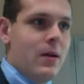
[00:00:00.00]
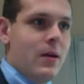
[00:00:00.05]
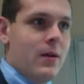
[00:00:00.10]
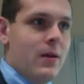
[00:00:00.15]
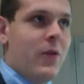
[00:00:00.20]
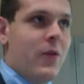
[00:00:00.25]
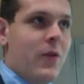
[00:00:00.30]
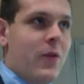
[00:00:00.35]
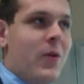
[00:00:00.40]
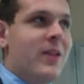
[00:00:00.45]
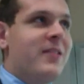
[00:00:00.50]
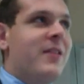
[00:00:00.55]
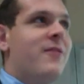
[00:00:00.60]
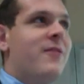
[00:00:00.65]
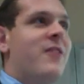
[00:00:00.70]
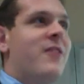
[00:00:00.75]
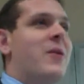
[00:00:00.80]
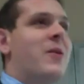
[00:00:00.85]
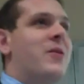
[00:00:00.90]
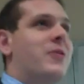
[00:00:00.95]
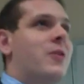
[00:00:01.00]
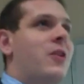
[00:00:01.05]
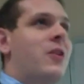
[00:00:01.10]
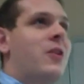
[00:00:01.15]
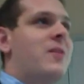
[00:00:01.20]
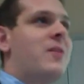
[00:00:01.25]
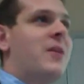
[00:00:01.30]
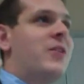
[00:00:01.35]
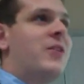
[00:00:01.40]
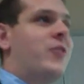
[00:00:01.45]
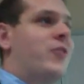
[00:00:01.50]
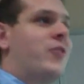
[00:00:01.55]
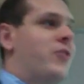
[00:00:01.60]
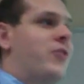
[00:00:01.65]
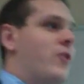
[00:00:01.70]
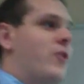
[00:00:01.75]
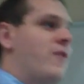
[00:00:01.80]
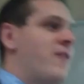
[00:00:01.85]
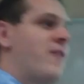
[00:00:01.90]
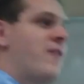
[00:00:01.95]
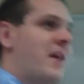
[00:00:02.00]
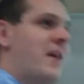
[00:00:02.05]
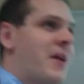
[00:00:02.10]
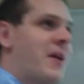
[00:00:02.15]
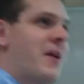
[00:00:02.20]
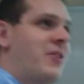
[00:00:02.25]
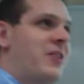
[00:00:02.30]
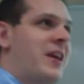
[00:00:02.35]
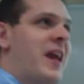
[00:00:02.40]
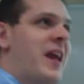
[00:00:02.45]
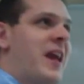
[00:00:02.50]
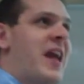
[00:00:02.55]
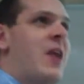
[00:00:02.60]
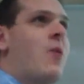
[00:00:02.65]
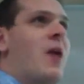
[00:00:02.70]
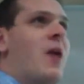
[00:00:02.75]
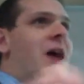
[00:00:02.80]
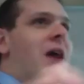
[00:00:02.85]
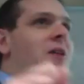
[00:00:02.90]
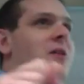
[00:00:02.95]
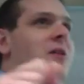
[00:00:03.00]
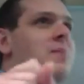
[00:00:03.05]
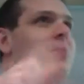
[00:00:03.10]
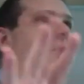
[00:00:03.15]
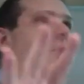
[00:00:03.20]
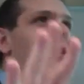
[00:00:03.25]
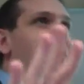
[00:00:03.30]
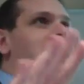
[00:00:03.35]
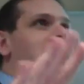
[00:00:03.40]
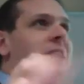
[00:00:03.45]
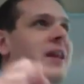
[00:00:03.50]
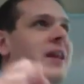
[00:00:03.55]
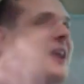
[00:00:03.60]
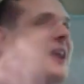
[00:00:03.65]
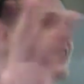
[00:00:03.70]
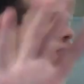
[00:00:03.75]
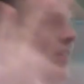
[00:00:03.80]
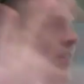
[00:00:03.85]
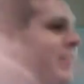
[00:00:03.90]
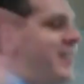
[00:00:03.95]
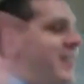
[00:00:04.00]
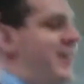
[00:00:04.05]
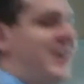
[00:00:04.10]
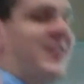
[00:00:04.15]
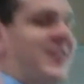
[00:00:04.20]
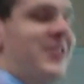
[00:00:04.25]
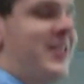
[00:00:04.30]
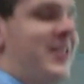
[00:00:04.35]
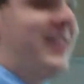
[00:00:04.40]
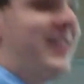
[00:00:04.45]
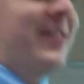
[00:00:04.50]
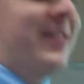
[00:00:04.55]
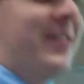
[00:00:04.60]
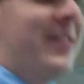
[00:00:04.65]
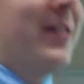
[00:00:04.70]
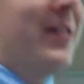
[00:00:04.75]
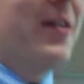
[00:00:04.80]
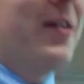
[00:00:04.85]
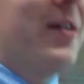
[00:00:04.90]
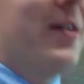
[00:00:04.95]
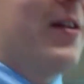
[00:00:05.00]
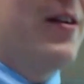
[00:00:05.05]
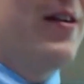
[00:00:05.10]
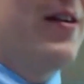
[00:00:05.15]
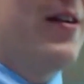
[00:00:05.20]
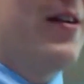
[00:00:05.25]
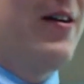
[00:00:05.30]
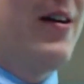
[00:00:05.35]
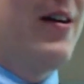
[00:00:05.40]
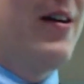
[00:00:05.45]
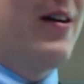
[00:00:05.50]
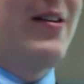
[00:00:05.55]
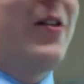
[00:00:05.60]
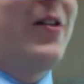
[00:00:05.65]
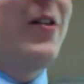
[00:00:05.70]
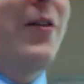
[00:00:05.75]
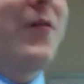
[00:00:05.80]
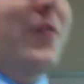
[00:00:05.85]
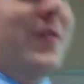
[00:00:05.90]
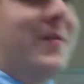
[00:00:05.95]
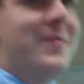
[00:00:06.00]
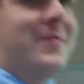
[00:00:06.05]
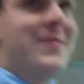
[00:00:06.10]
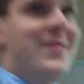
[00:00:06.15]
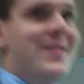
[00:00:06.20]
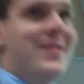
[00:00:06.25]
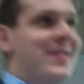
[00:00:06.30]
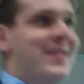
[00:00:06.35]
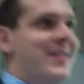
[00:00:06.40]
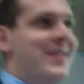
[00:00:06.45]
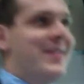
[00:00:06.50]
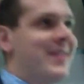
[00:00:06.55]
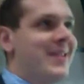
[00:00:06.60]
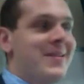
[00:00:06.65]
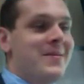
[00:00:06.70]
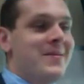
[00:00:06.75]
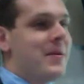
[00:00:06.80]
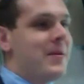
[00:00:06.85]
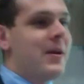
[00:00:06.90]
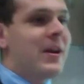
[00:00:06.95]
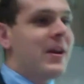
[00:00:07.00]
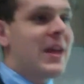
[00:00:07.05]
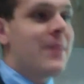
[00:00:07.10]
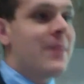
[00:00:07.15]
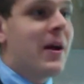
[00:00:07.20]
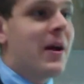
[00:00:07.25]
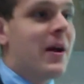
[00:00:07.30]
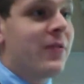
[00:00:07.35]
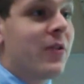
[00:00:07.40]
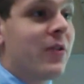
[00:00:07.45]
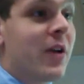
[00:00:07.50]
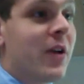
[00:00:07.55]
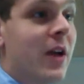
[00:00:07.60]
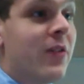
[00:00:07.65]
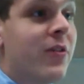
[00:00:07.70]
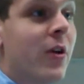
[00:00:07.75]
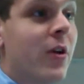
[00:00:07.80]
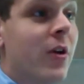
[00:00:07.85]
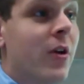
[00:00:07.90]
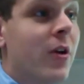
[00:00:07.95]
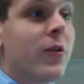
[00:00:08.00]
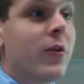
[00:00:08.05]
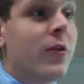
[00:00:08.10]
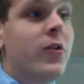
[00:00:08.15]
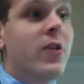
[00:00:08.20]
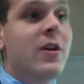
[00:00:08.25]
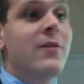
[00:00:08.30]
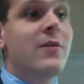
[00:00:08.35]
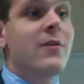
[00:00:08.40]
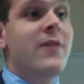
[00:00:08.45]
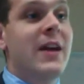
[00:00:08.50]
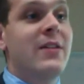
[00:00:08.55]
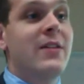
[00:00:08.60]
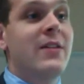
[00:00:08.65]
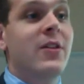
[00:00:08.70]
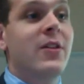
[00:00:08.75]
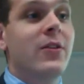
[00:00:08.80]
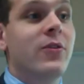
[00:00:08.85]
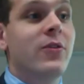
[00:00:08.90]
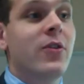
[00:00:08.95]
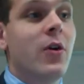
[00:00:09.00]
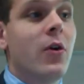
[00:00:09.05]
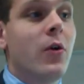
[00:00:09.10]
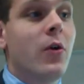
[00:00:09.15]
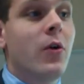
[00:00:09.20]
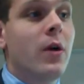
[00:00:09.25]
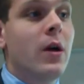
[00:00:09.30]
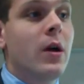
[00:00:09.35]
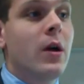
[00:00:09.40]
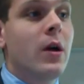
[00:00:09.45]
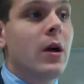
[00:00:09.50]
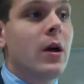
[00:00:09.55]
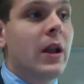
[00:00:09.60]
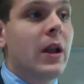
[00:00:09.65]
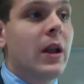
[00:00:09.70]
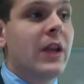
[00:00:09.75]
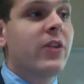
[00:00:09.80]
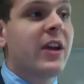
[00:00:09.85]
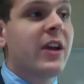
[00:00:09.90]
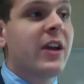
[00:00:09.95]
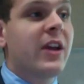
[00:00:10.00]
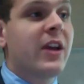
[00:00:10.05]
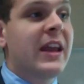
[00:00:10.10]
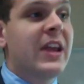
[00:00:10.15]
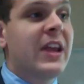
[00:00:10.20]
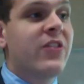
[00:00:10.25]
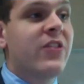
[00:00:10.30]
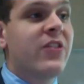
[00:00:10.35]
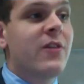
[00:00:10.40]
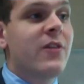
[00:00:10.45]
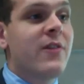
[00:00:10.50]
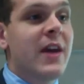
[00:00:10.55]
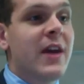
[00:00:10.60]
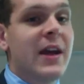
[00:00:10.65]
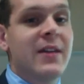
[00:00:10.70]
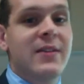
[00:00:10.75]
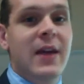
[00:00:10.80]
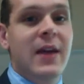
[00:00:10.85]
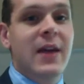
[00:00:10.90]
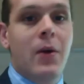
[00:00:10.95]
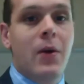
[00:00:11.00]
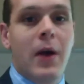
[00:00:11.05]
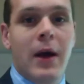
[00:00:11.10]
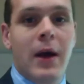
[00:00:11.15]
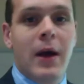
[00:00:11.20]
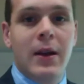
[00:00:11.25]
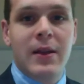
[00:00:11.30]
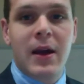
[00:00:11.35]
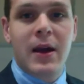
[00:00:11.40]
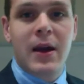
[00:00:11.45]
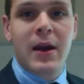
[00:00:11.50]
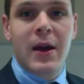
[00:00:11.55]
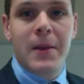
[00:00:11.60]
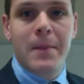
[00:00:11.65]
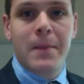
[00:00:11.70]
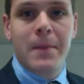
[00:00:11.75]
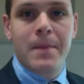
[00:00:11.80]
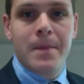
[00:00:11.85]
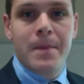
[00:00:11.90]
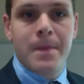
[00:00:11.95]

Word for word: If you want to see funny ones, go look at my Jersey Shore fact It's like AWOW and Fookie and Cangelina. I just had to, uh, I had to go for it. Okay, so there are two conveyances. So let's look at each conveyance at, at a time.